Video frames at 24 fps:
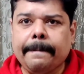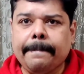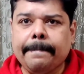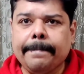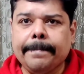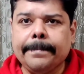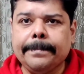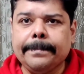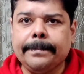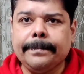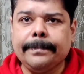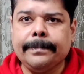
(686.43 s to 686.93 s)

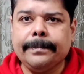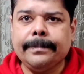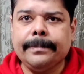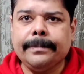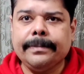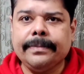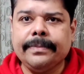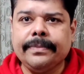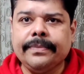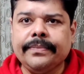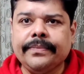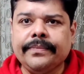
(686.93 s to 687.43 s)

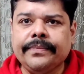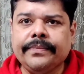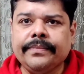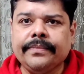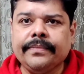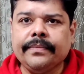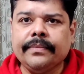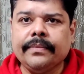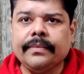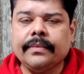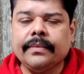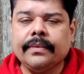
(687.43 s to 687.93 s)

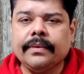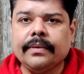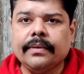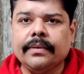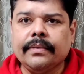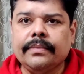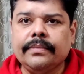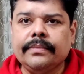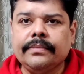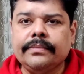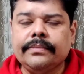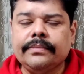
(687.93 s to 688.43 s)

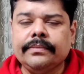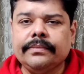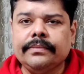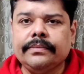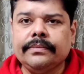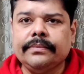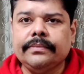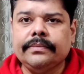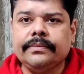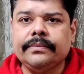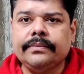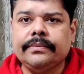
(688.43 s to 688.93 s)

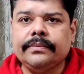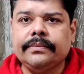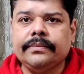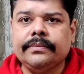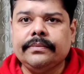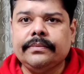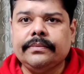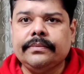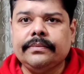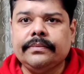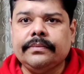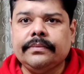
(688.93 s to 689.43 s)

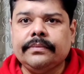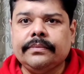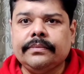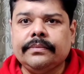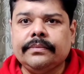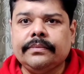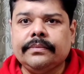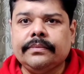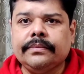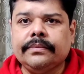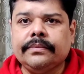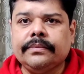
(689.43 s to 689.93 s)
Nothing is said.